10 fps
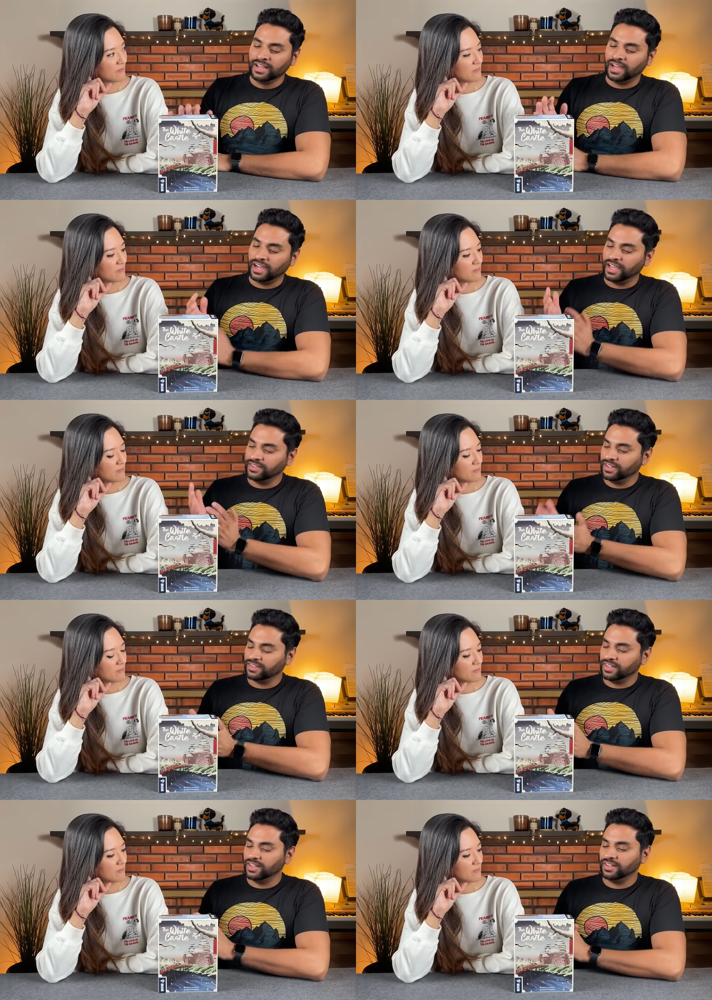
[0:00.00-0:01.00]
Speaker 1: And
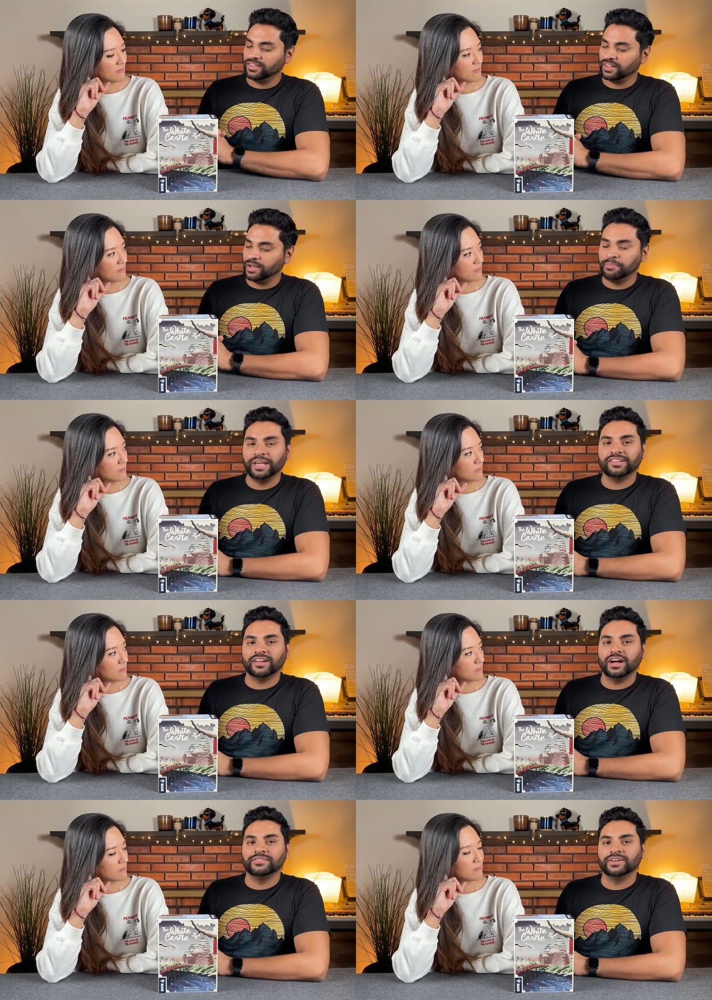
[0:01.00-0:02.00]
this is based
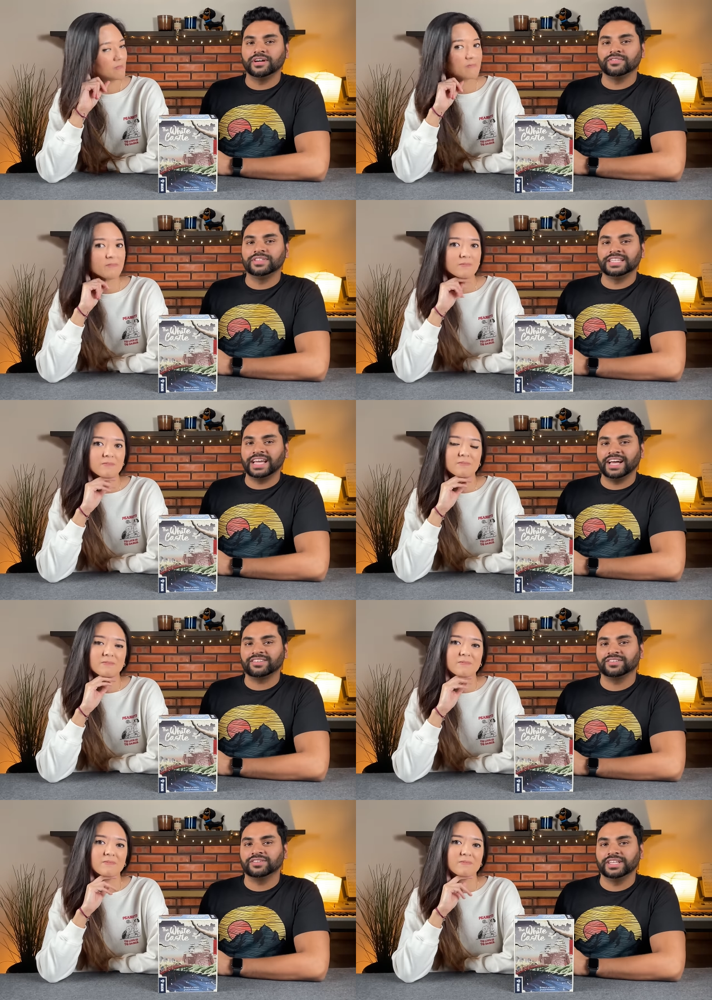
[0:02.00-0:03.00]
off of the
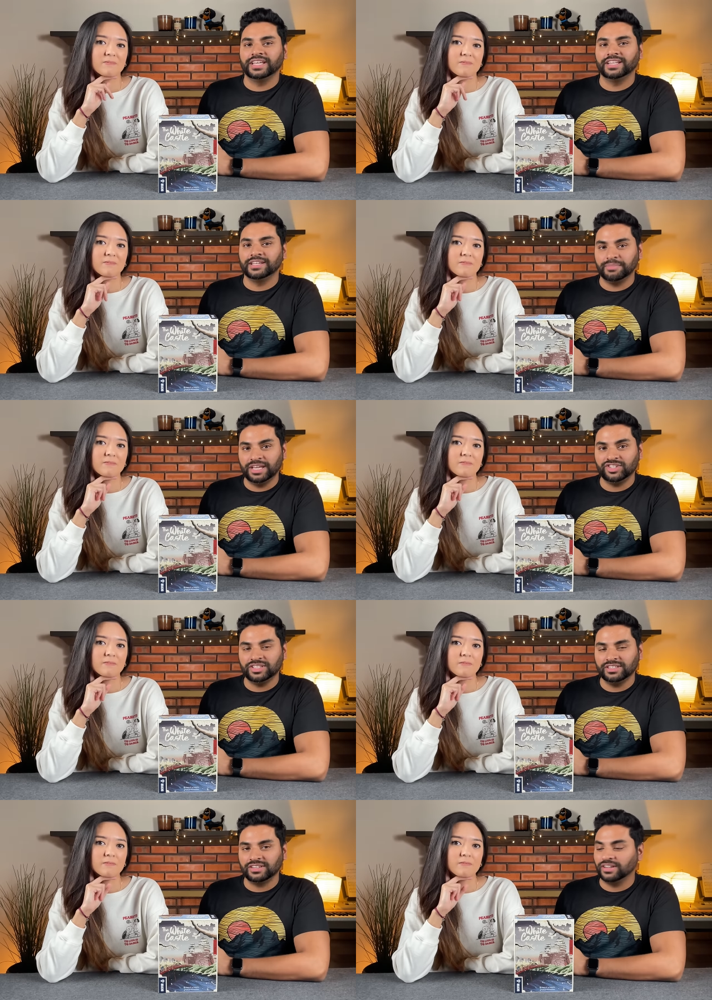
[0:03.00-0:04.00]
castle in
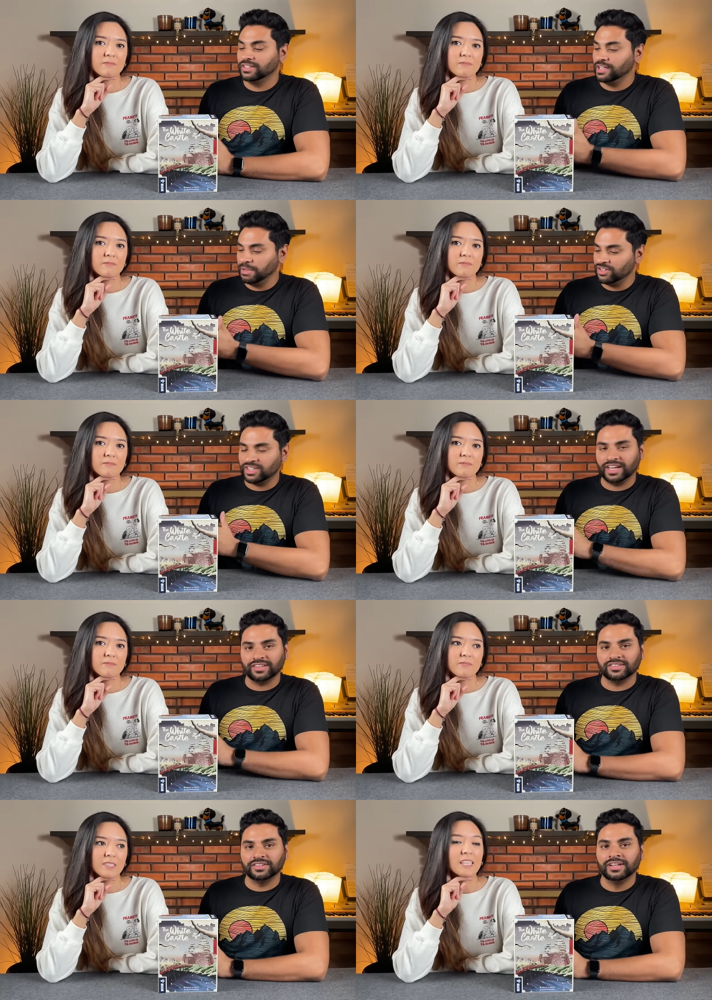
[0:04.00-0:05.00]
Himeji called Himeji
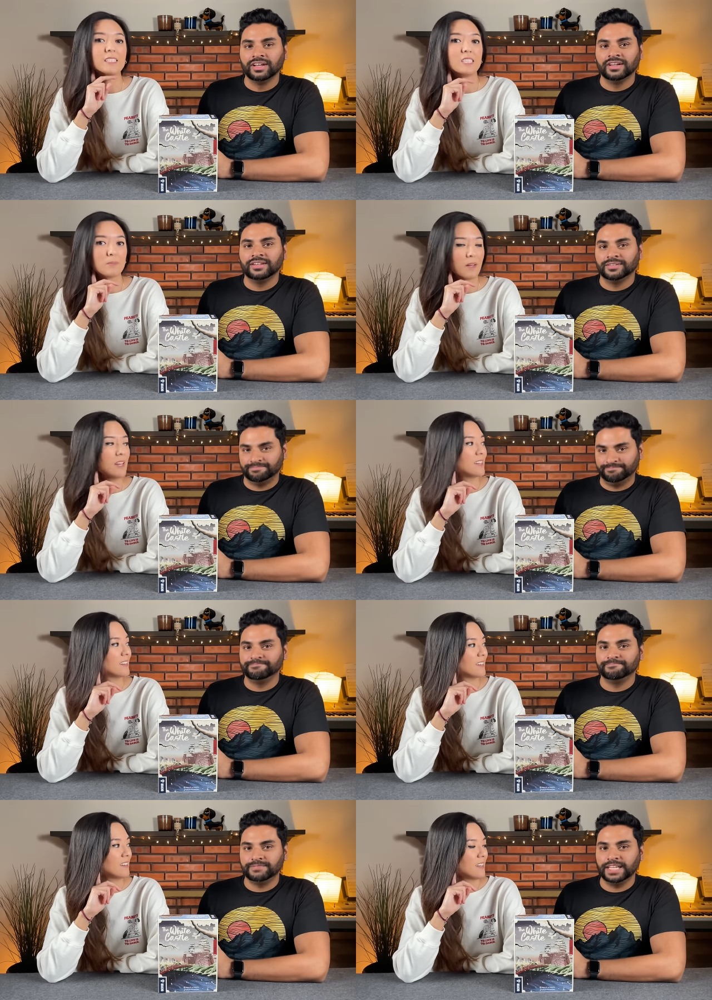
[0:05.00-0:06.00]
Castle. Yes, in Japan.
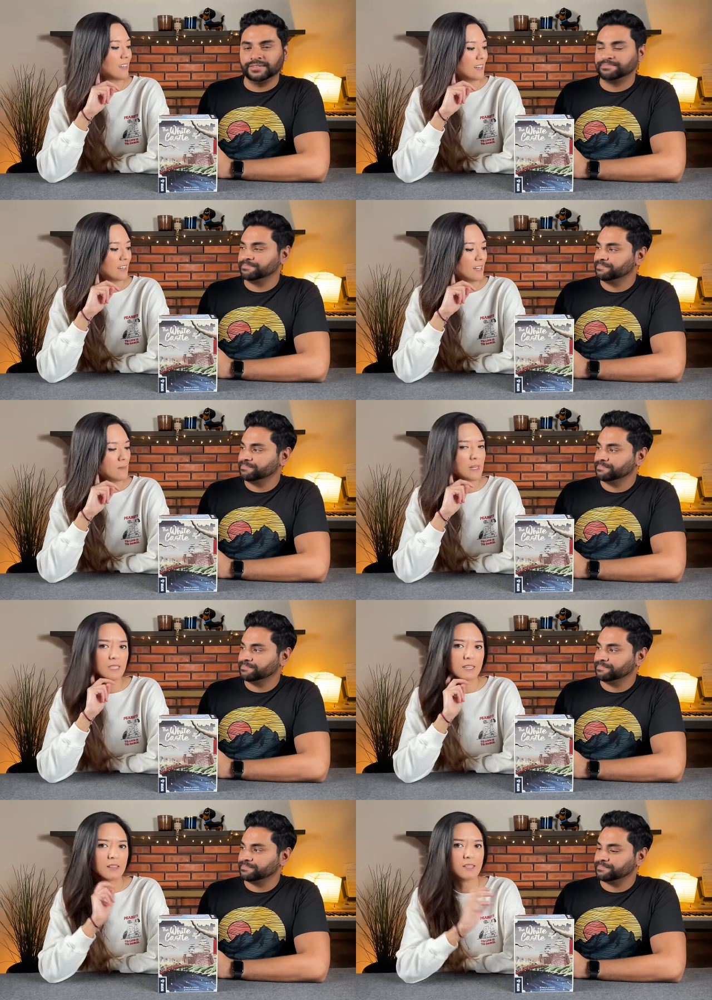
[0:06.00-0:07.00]
Speaker 2: Mm-hmm, yeah. And
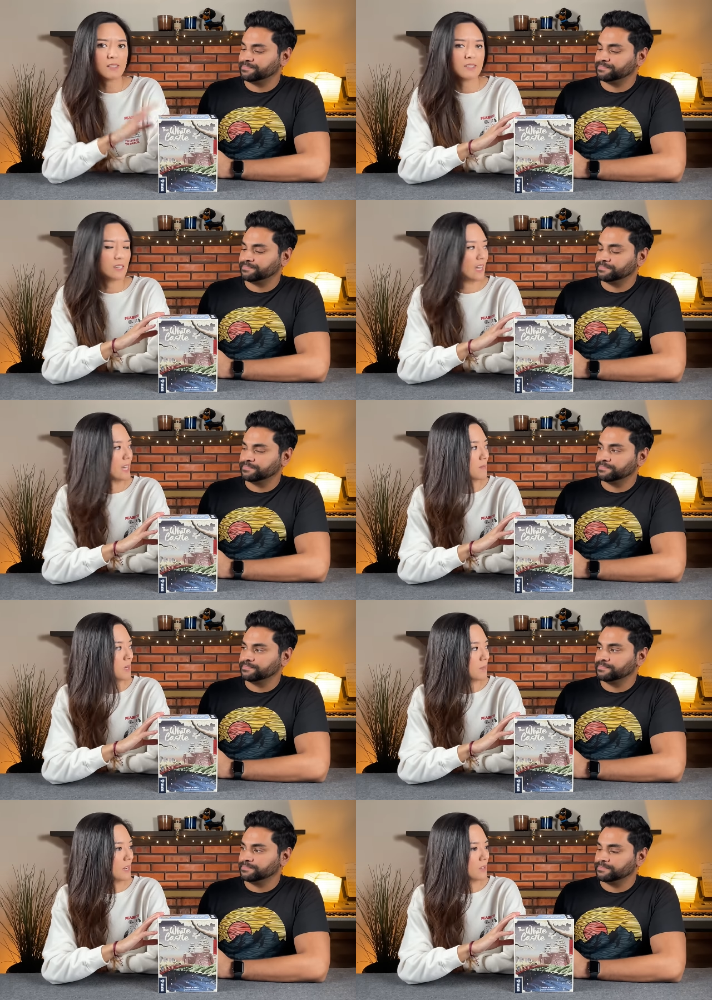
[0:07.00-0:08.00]
basically, this is a game
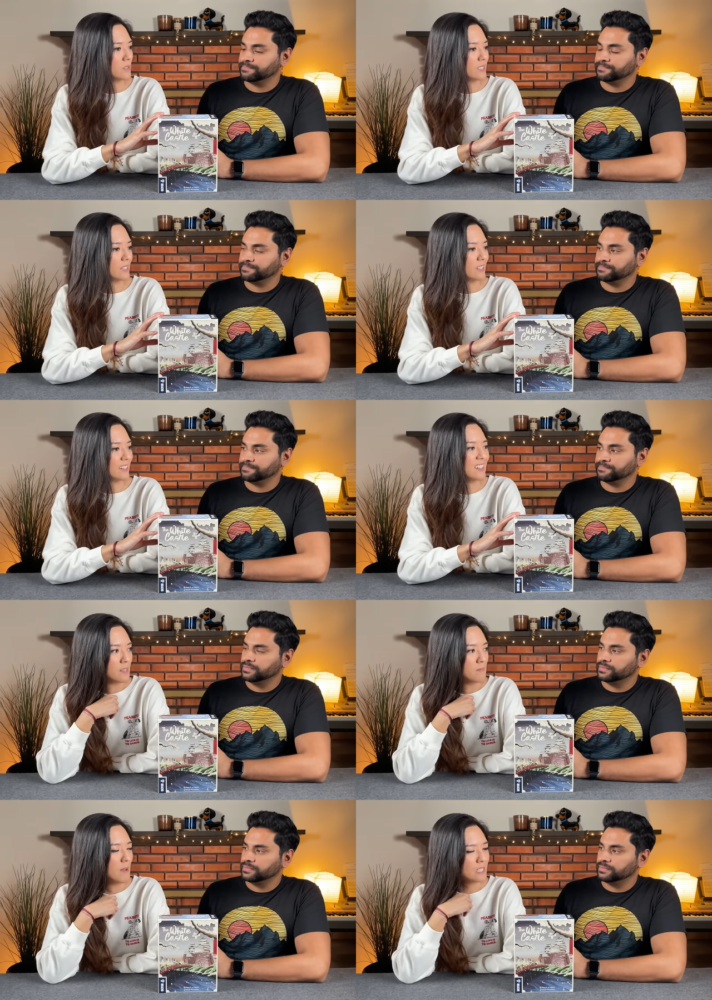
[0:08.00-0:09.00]
about
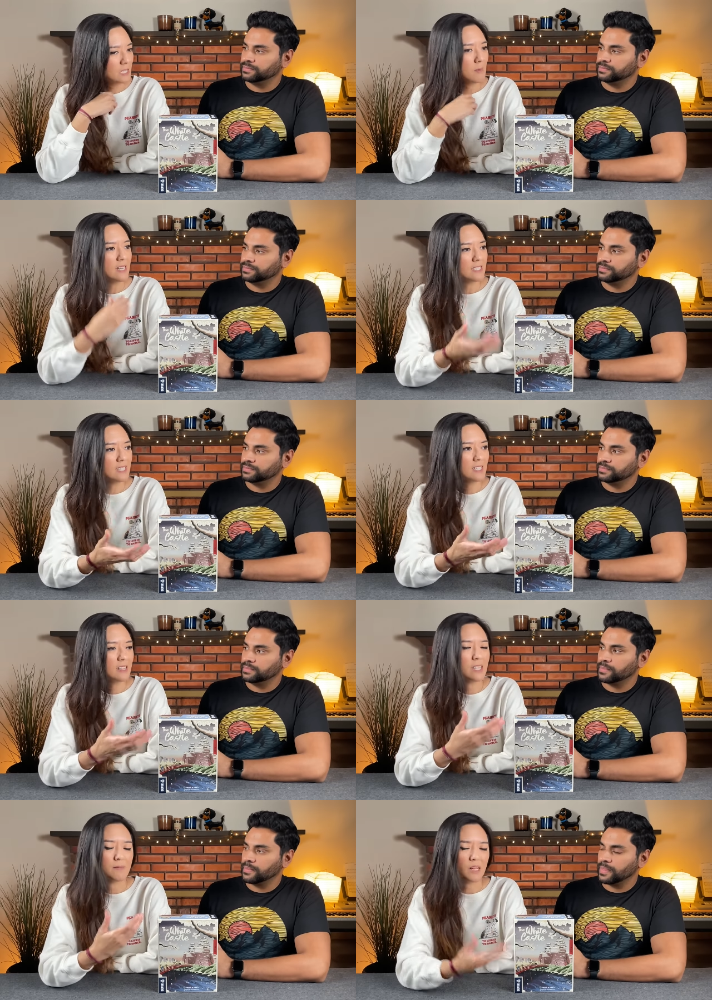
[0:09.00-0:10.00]
maximizing
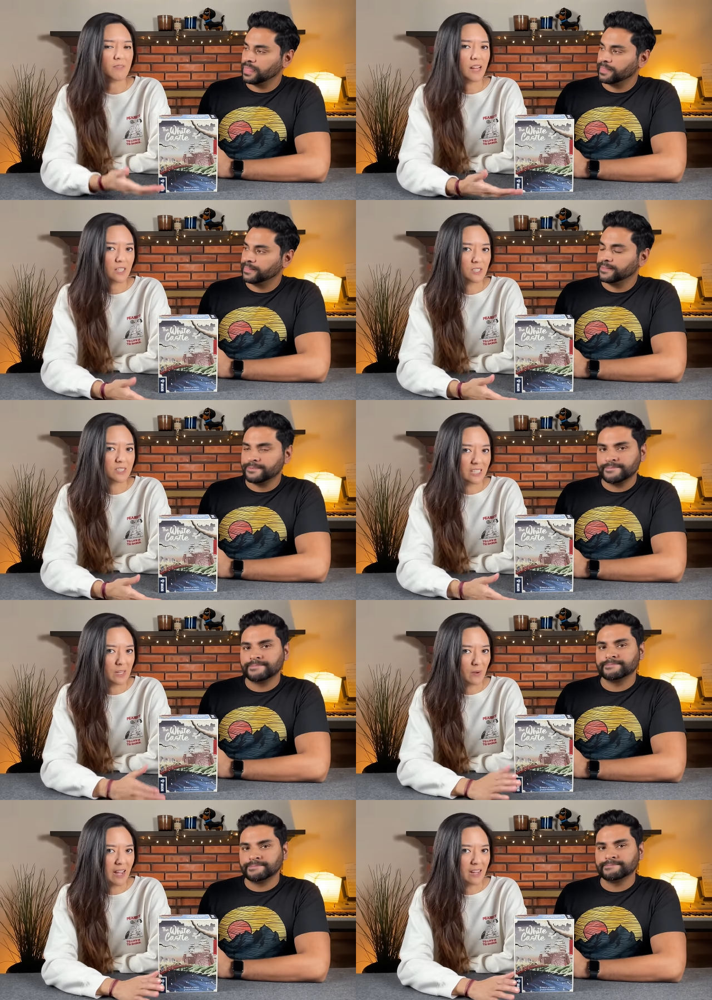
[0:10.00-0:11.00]
the amount of actions that
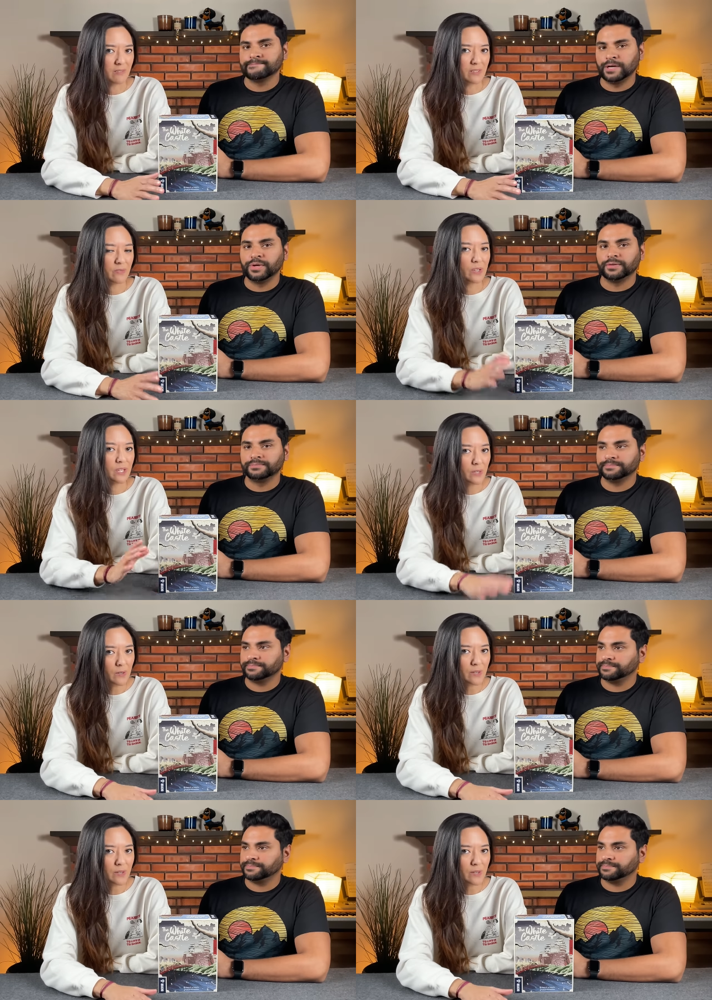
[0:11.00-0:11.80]
you have. If you're a Euro